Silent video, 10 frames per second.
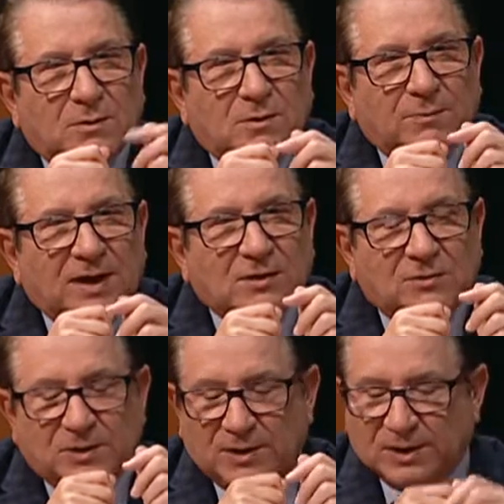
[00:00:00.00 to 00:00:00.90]
come back
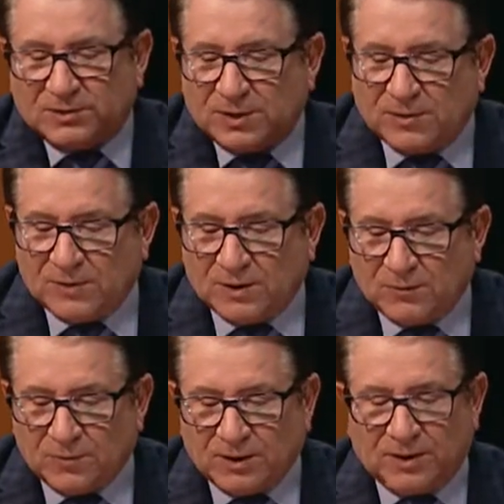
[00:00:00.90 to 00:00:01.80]
on the next segment, I
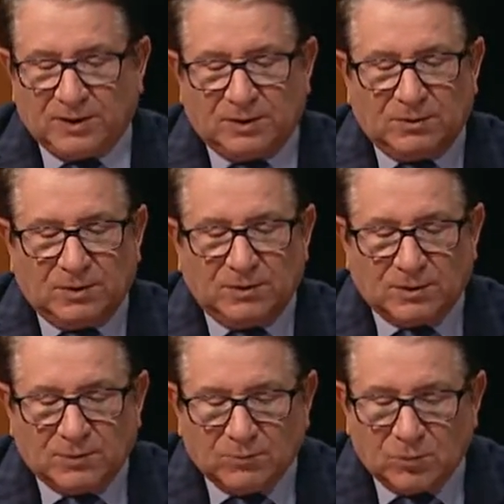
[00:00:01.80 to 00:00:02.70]
want to get
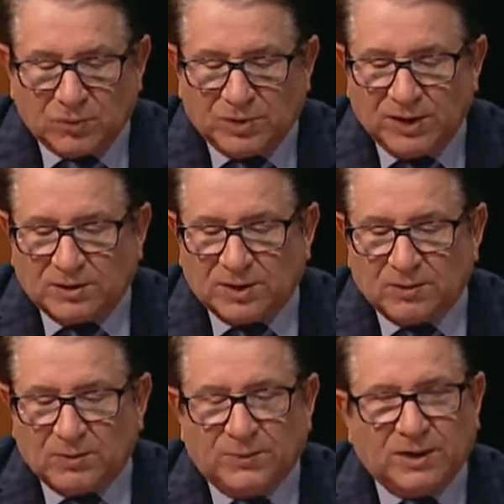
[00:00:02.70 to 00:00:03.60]
into more
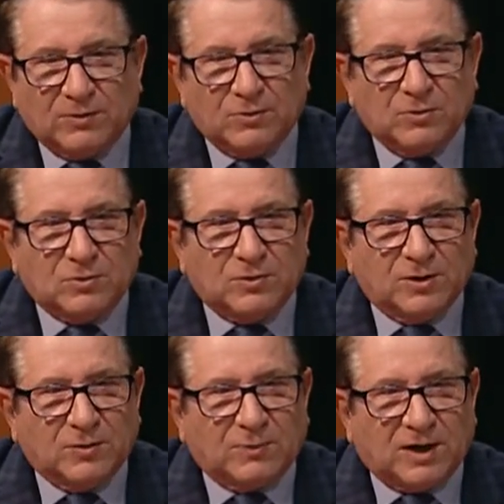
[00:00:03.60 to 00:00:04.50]
detail about
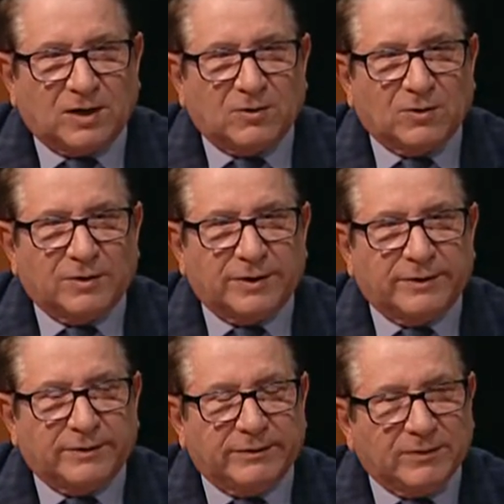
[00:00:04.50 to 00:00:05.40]
nuclear power
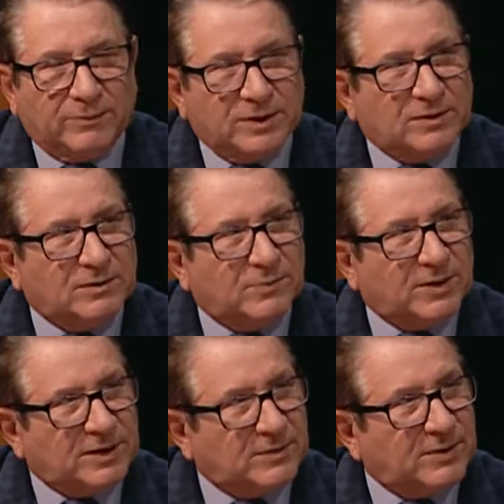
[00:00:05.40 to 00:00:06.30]
and the big
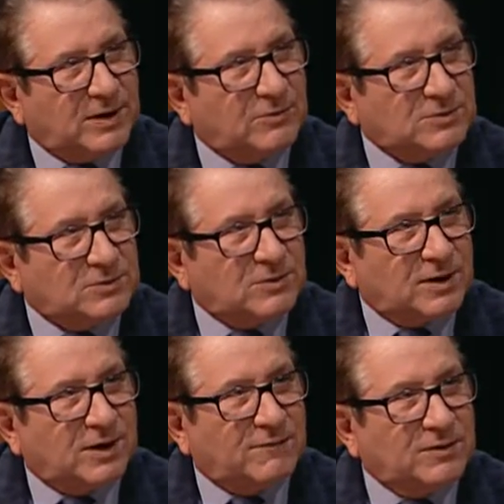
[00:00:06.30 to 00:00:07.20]
debate about what's going to
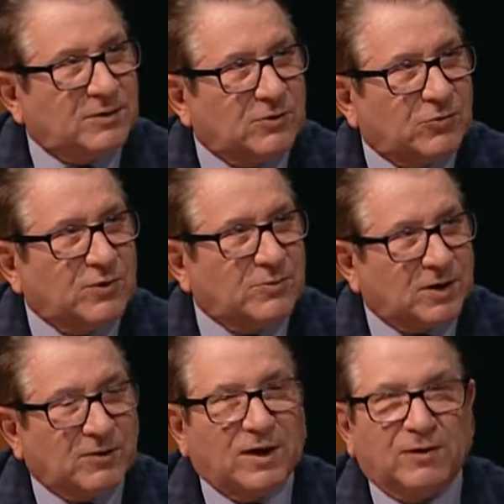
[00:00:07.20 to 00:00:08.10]
happen to 3
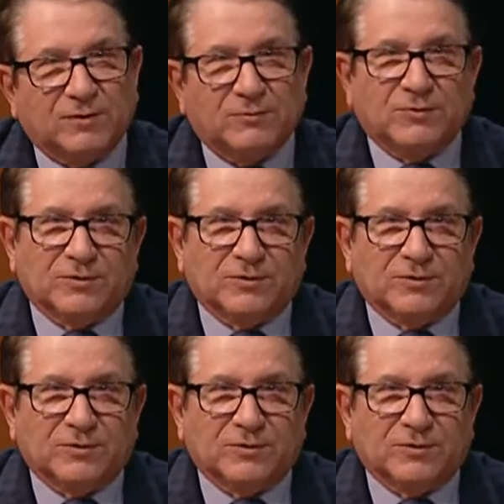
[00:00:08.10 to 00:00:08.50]
Mile Island.